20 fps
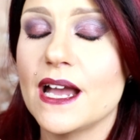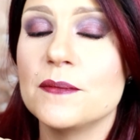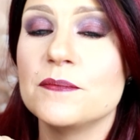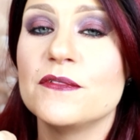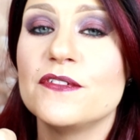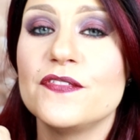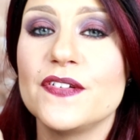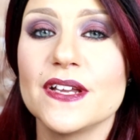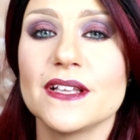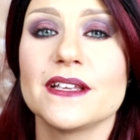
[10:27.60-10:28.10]
I'm
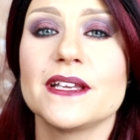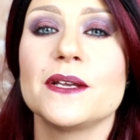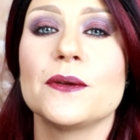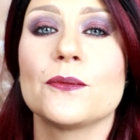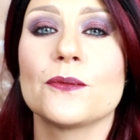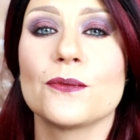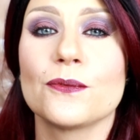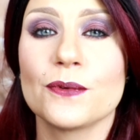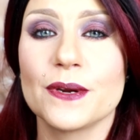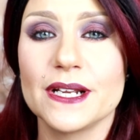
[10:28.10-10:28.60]

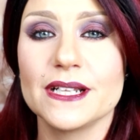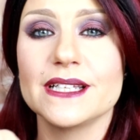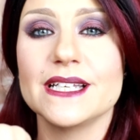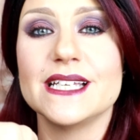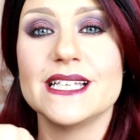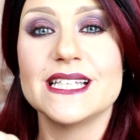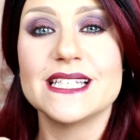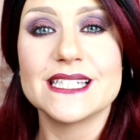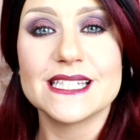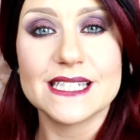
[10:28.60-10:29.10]
feeling
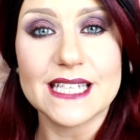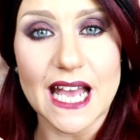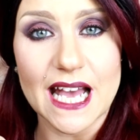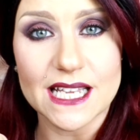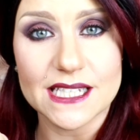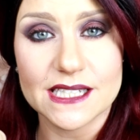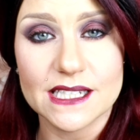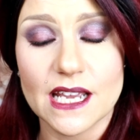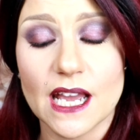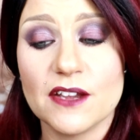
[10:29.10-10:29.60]
really
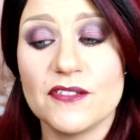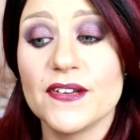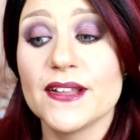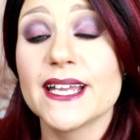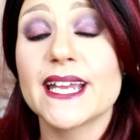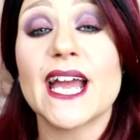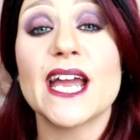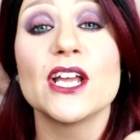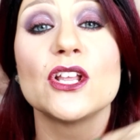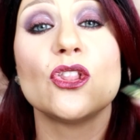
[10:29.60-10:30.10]
sassy. I feel
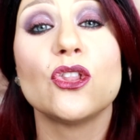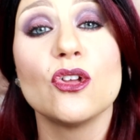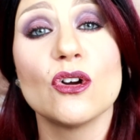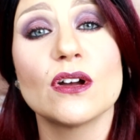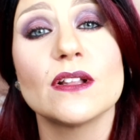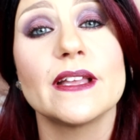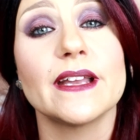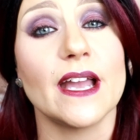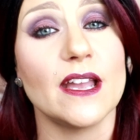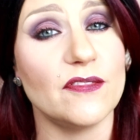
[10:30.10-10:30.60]
like I
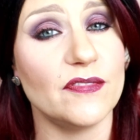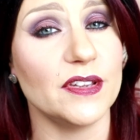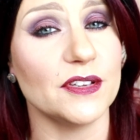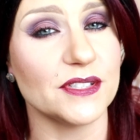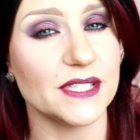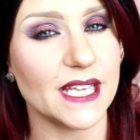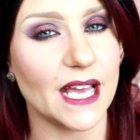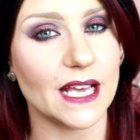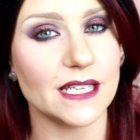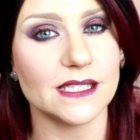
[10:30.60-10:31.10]
look like I feel
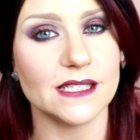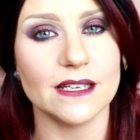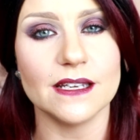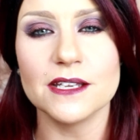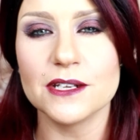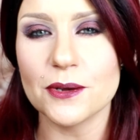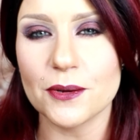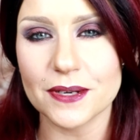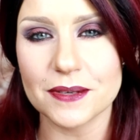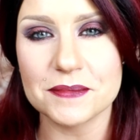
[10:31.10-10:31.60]
sassy. You
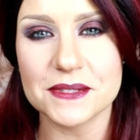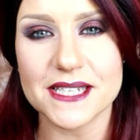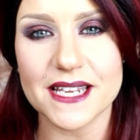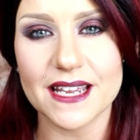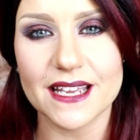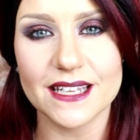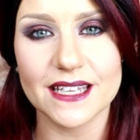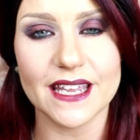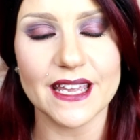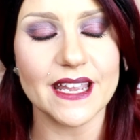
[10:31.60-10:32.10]
know what I'm
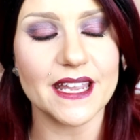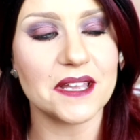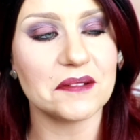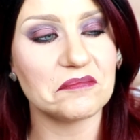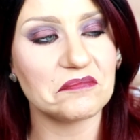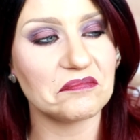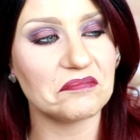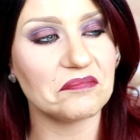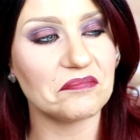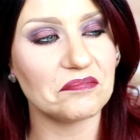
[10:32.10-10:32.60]
saying? Like,
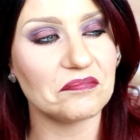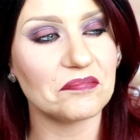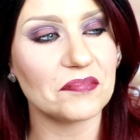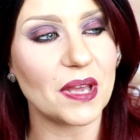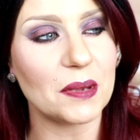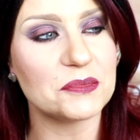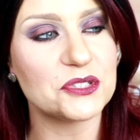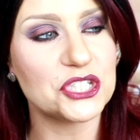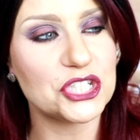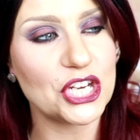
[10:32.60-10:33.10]

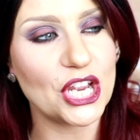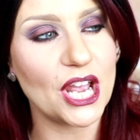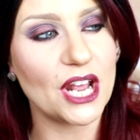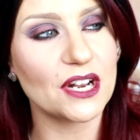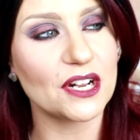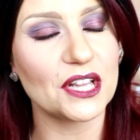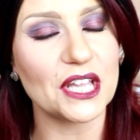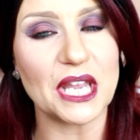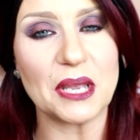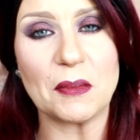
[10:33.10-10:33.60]
I'm
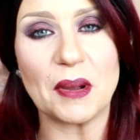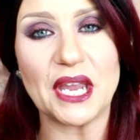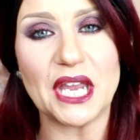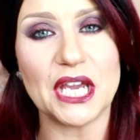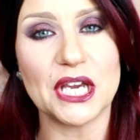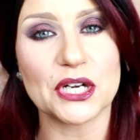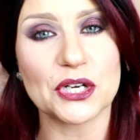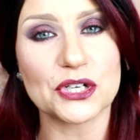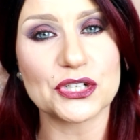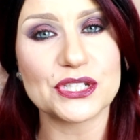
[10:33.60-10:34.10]
channeling my
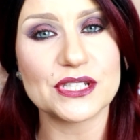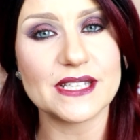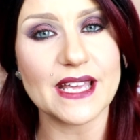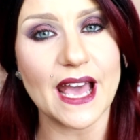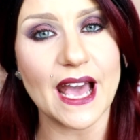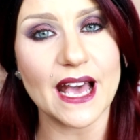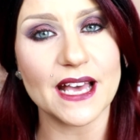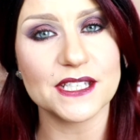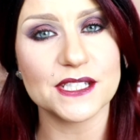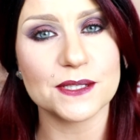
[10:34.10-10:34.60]
inner
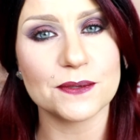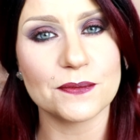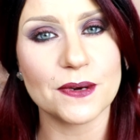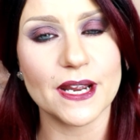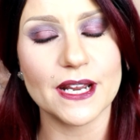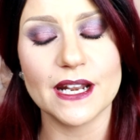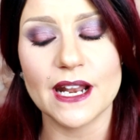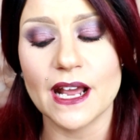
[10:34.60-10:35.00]
sass right